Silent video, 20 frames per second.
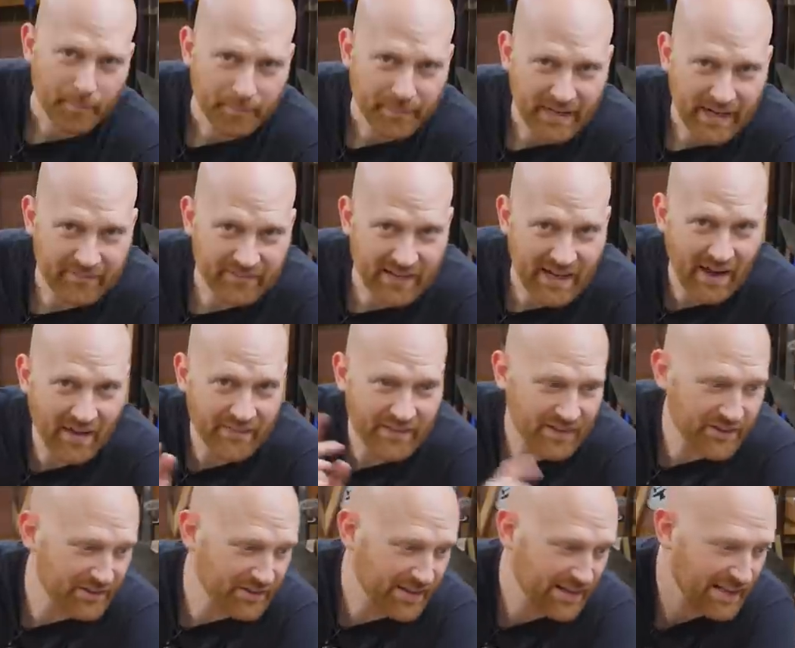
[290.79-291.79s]
But every now and
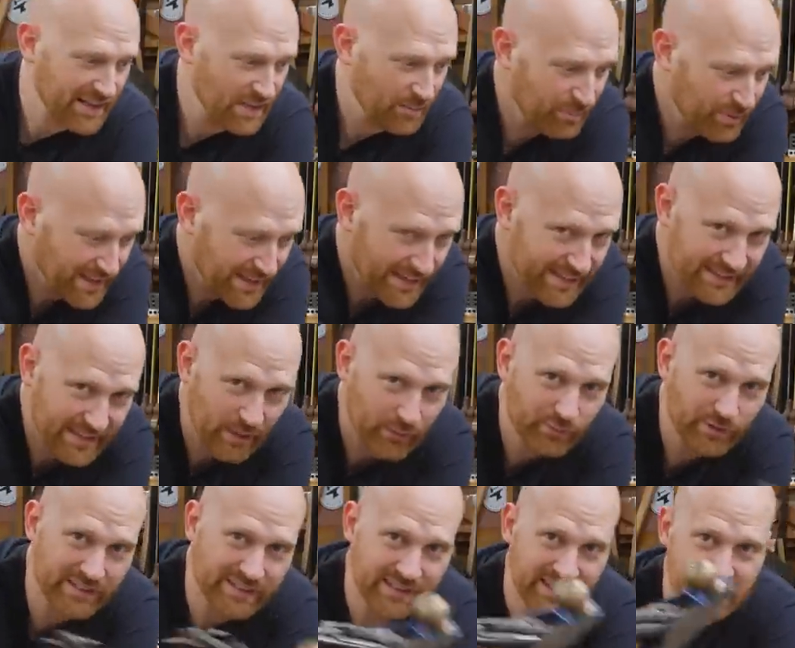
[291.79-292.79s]
then you're going to get a plane that
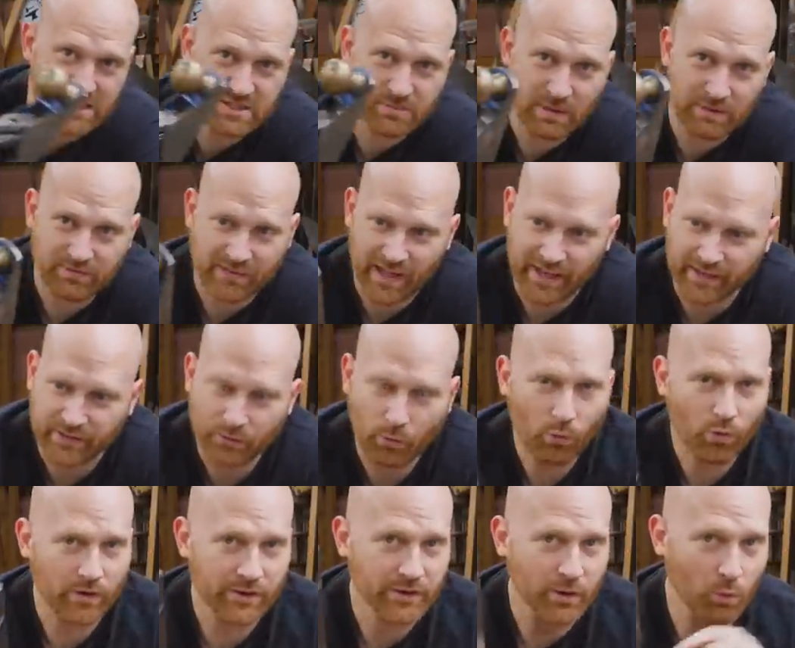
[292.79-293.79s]
really needs to be flattened,
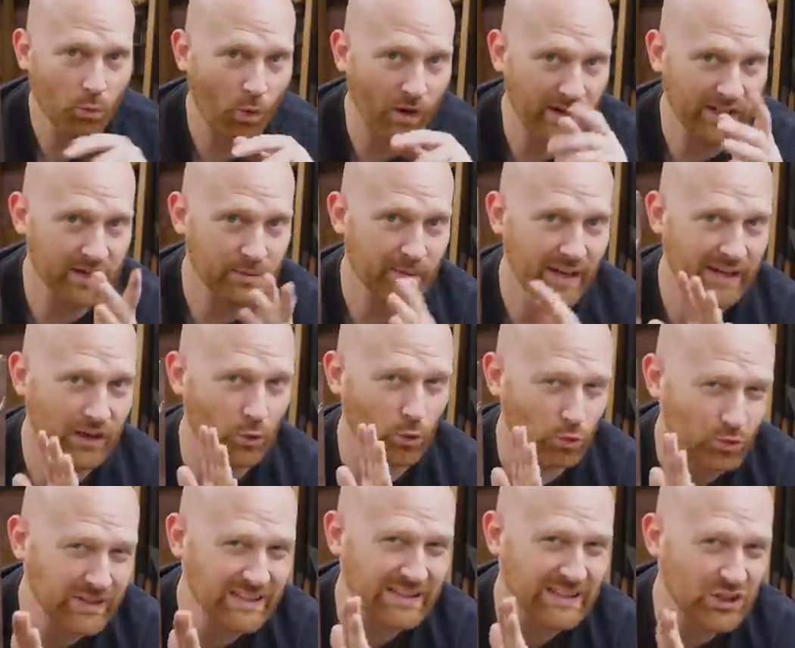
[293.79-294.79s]
or you're wanting to make a
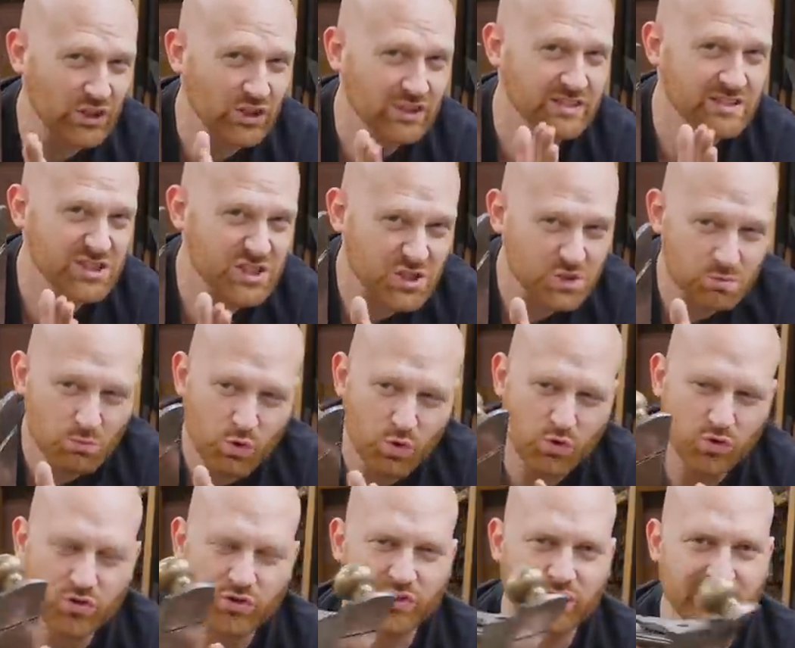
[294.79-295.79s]
really good
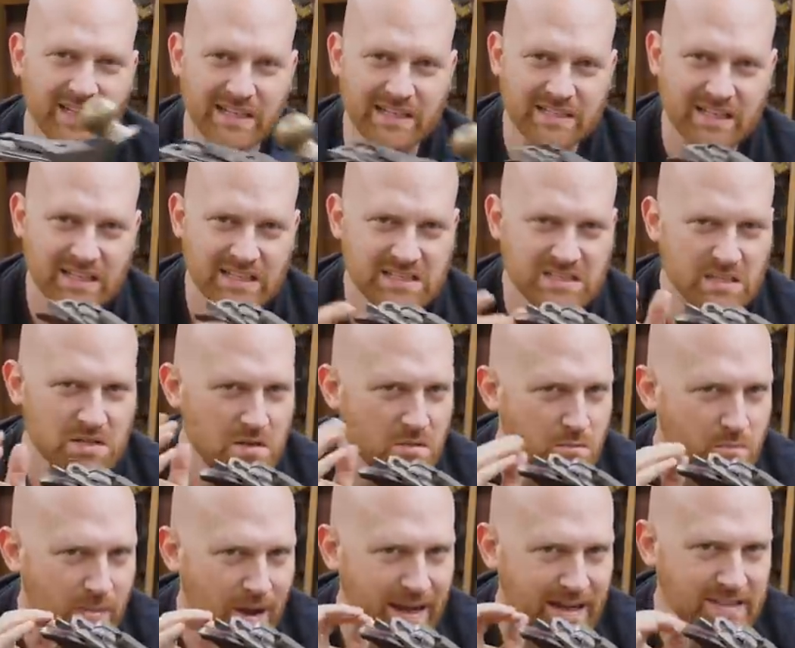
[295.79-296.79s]
smoother that does the
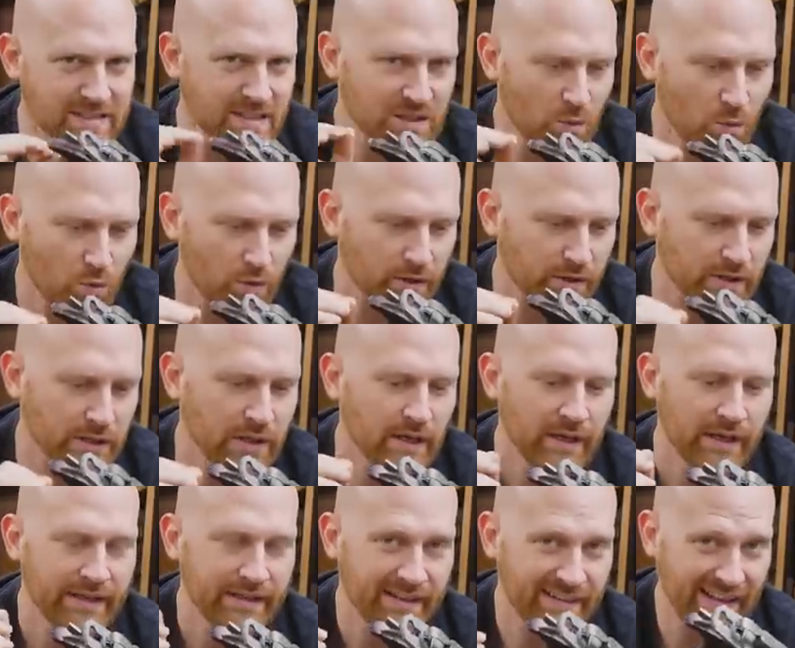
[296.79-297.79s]
amazing work.
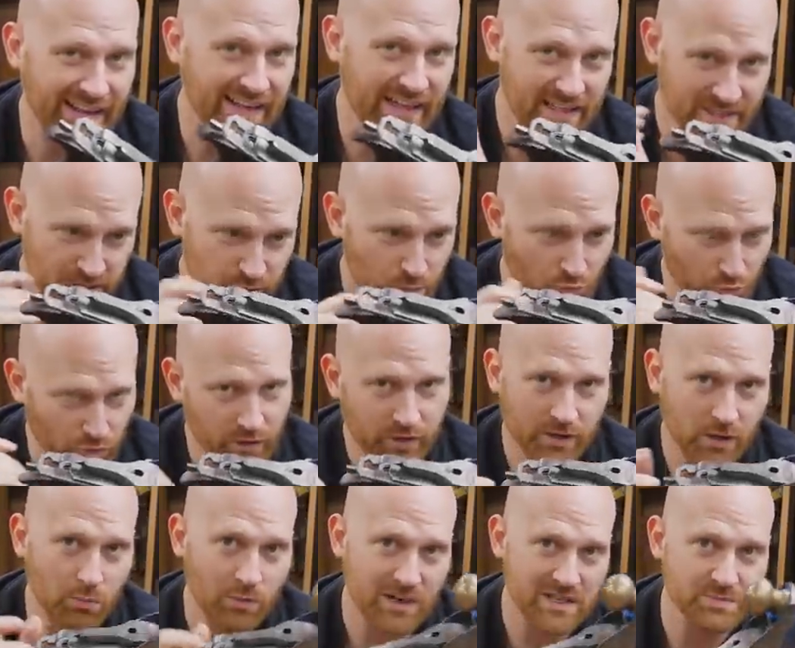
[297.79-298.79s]
In that case, you're, you're going
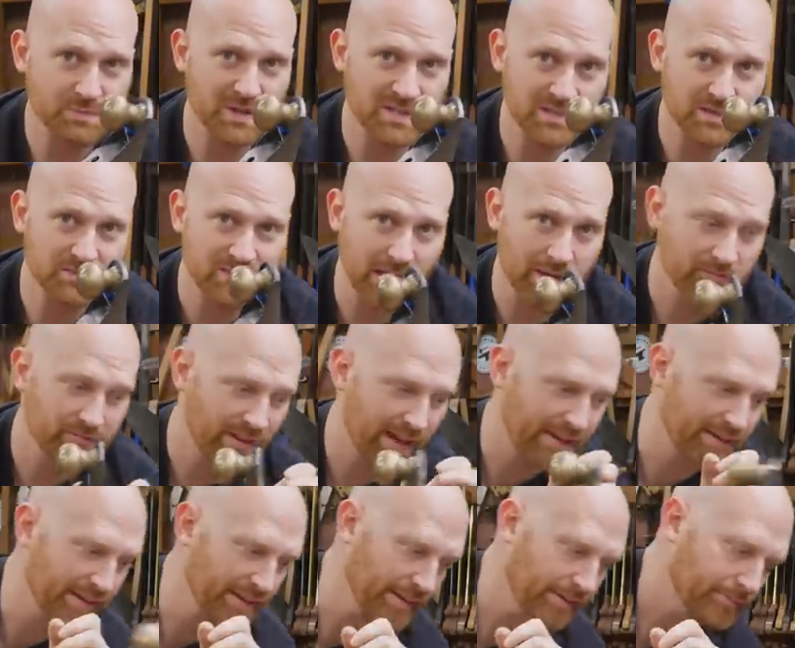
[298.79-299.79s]
to want to spend some time
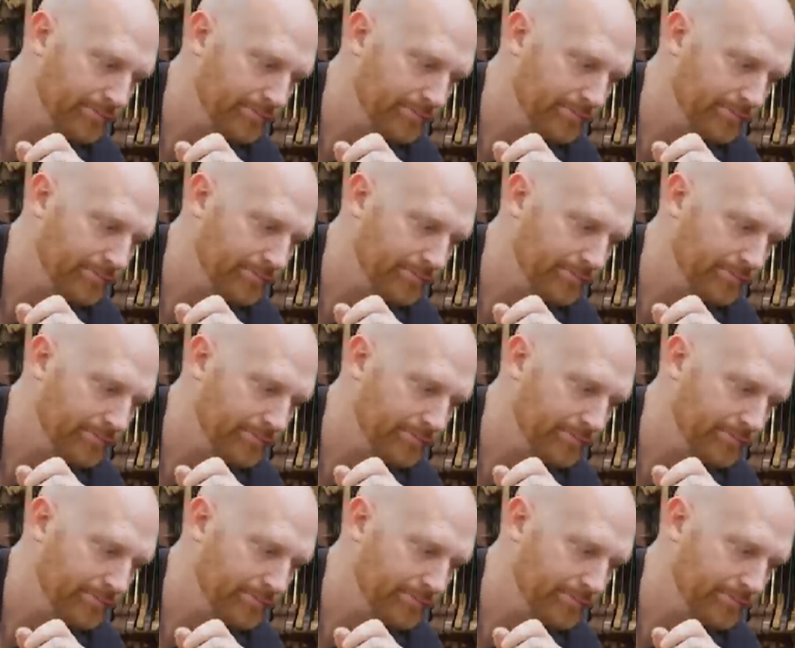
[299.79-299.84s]
flattening